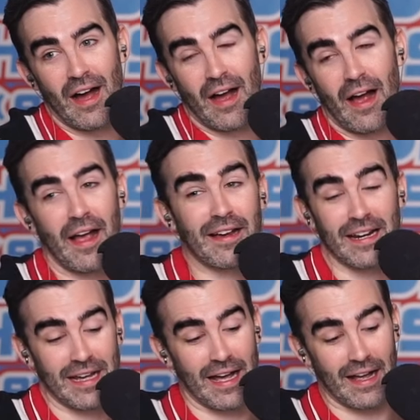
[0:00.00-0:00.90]
I got
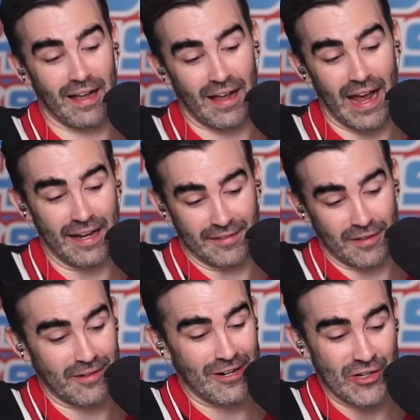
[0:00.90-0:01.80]
to ask a
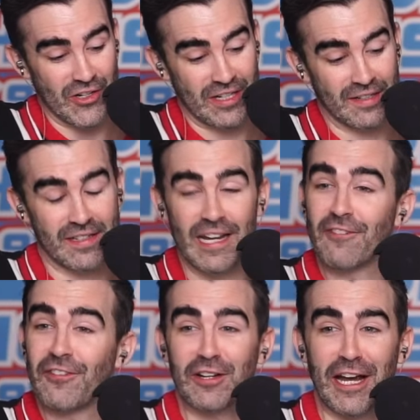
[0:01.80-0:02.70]
question. Does the
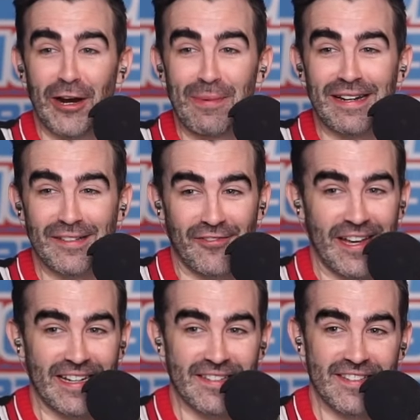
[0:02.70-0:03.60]
NFL care about its
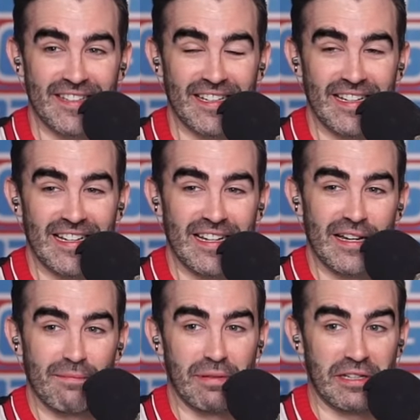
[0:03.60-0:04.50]
fans?
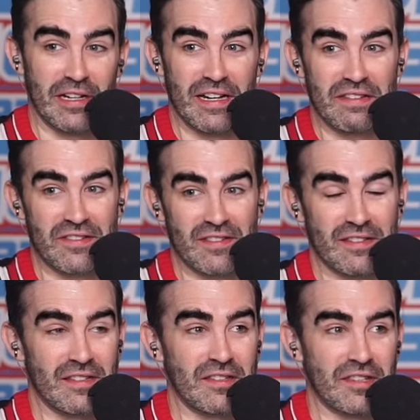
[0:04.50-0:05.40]
Because
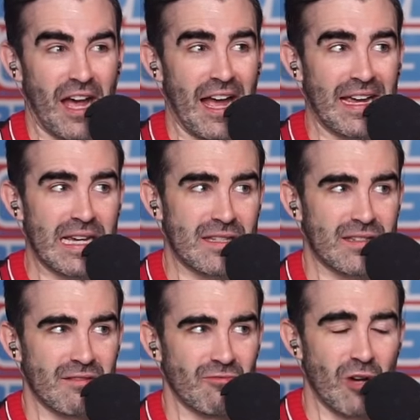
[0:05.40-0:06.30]
I
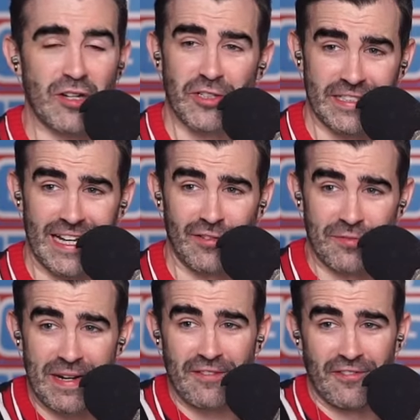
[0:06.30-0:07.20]
guess Roger Goodell
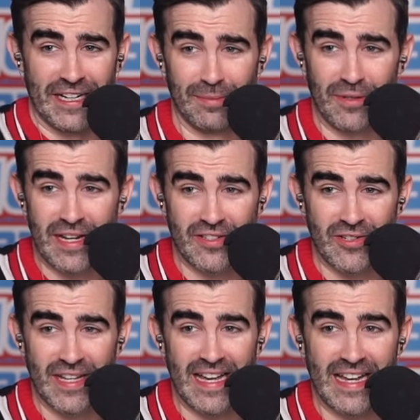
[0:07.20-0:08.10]
was made available
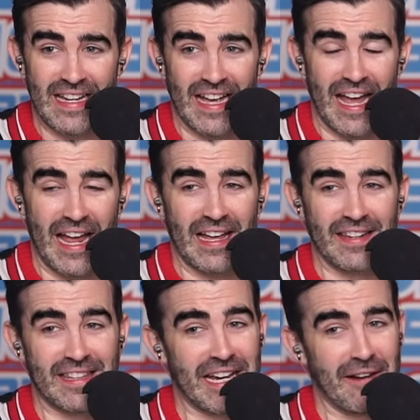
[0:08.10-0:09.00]
yesterday,
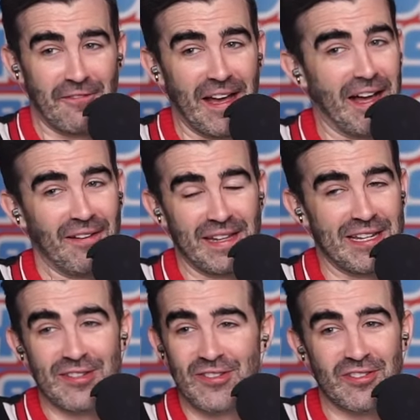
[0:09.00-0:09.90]
and the NFL
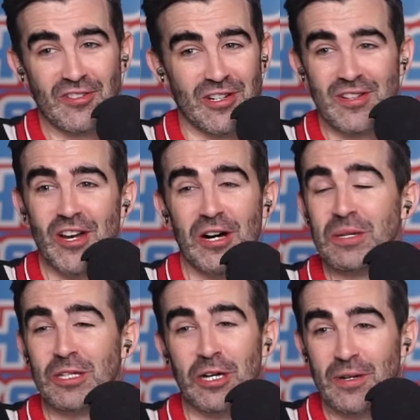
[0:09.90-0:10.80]
is just
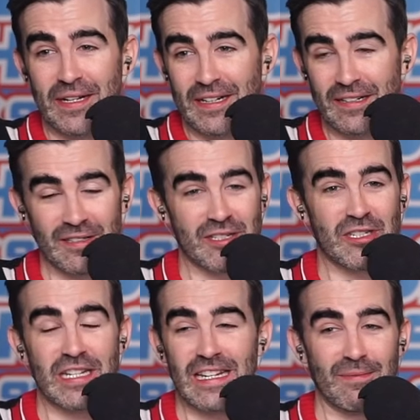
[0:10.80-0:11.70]
unloading
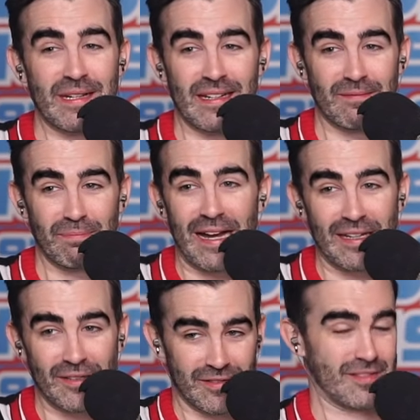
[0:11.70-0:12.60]
steaming
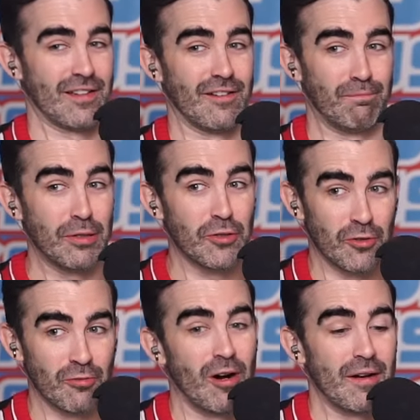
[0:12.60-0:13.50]
piles of
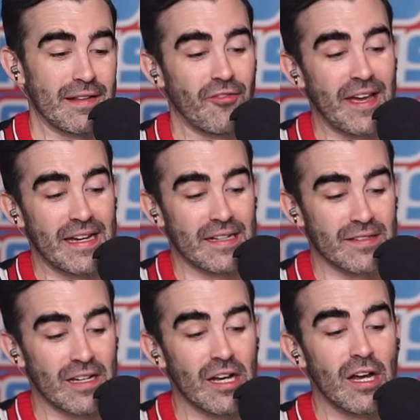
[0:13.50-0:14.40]
poo on its fans.